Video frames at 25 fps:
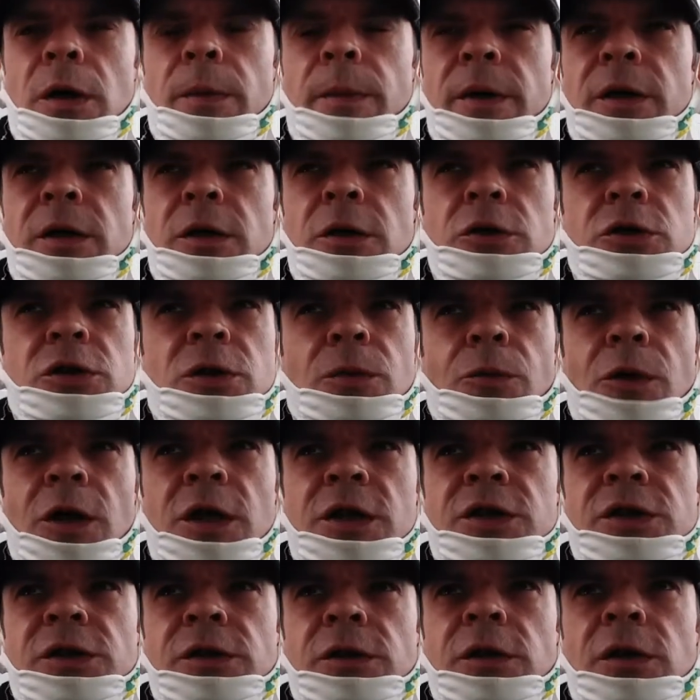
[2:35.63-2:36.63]
I may do some
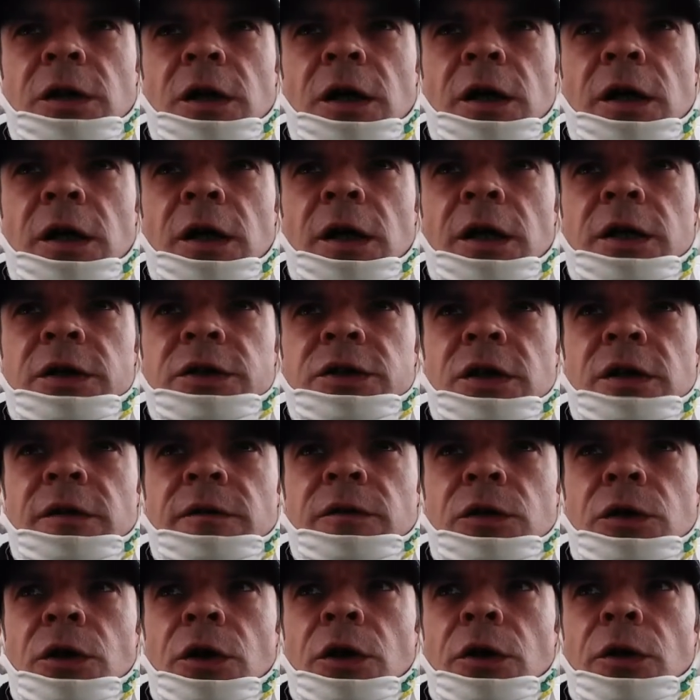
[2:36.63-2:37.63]
racing tonight, guys. I
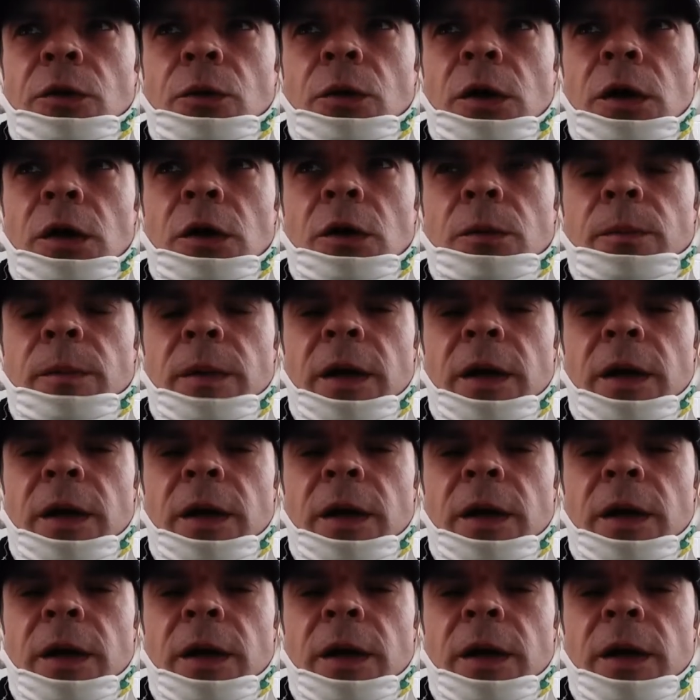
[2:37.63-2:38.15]
haven't done in a while.